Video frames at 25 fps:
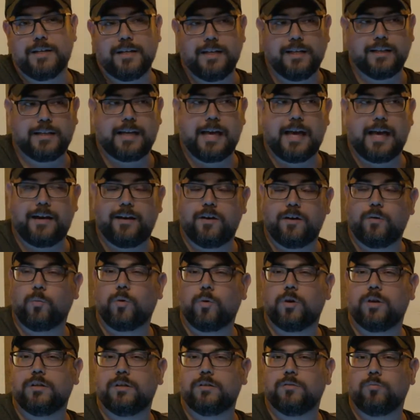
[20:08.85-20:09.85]
In Canada,
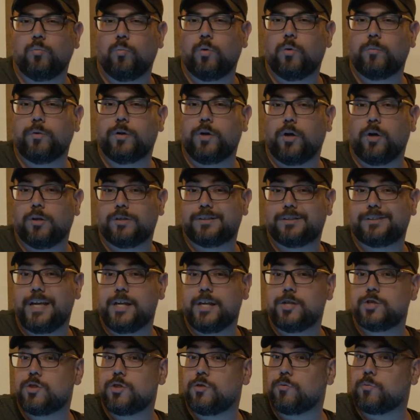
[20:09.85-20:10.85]
we're in what we call
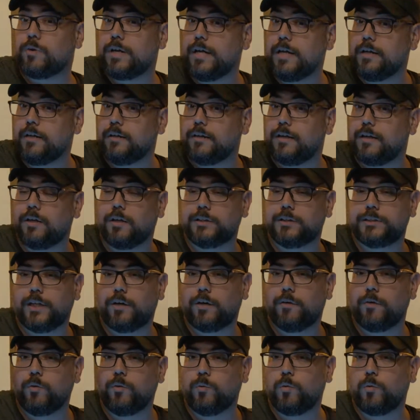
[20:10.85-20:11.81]
stage 3 in Ontario,